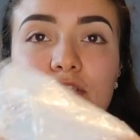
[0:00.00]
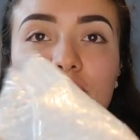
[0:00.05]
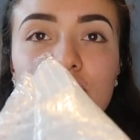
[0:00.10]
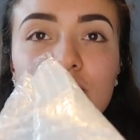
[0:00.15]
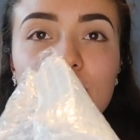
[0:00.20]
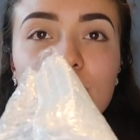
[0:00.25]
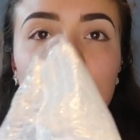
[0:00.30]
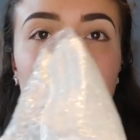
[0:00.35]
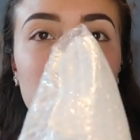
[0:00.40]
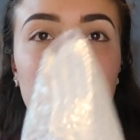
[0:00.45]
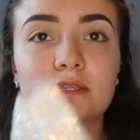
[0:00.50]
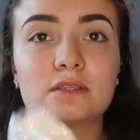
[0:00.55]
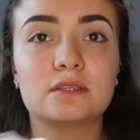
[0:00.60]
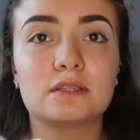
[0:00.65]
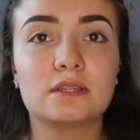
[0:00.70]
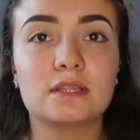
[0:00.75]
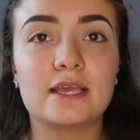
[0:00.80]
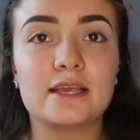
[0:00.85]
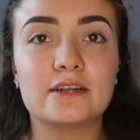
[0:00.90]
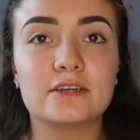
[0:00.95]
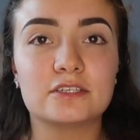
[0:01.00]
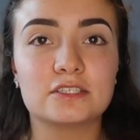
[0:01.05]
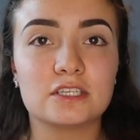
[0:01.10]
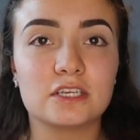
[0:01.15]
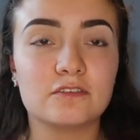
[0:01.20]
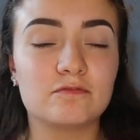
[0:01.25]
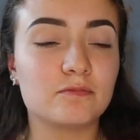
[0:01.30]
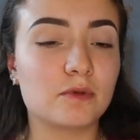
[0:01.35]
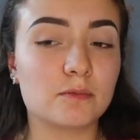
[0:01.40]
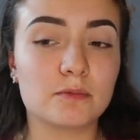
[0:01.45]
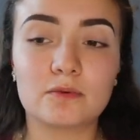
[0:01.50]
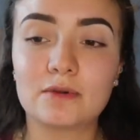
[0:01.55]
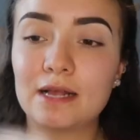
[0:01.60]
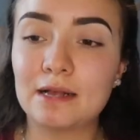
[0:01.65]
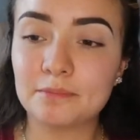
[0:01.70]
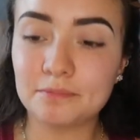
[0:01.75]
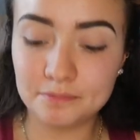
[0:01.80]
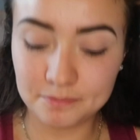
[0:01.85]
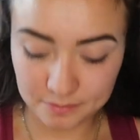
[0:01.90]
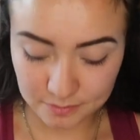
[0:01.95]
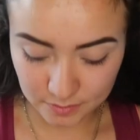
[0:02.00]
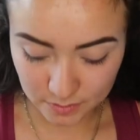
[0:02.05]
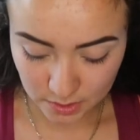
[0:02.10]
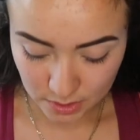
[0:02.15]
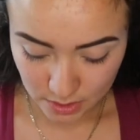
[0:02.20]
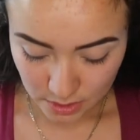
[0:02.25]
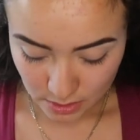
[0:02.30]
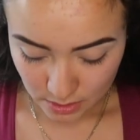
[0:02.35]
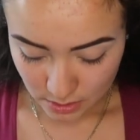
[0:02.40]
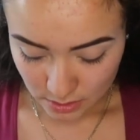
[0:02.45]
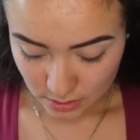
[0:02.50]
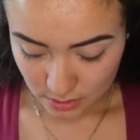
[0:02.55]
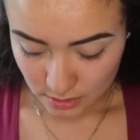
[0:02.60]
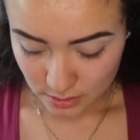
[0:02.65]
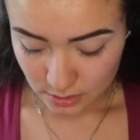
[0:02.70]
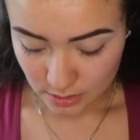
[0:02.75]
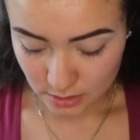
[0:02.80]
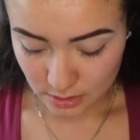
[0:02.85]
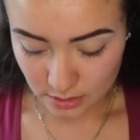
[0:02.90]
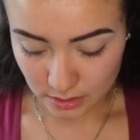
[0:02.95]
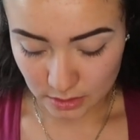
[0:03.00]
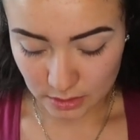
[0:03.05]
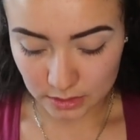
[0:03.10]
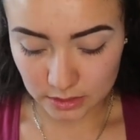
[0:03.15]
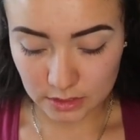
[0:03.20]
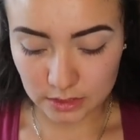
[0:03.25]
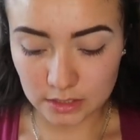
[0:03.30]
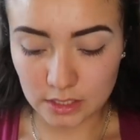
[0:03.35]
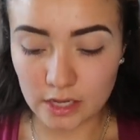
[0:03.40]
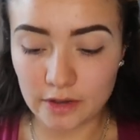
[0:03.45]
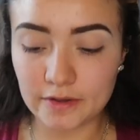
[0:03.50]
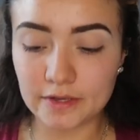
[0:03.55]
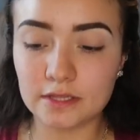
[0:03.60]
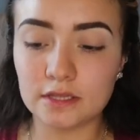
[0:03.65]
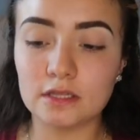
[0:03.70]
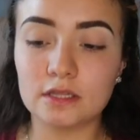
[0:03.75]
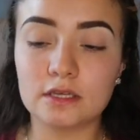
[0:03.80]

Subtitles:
2 layers of bubble wrap. And this is how it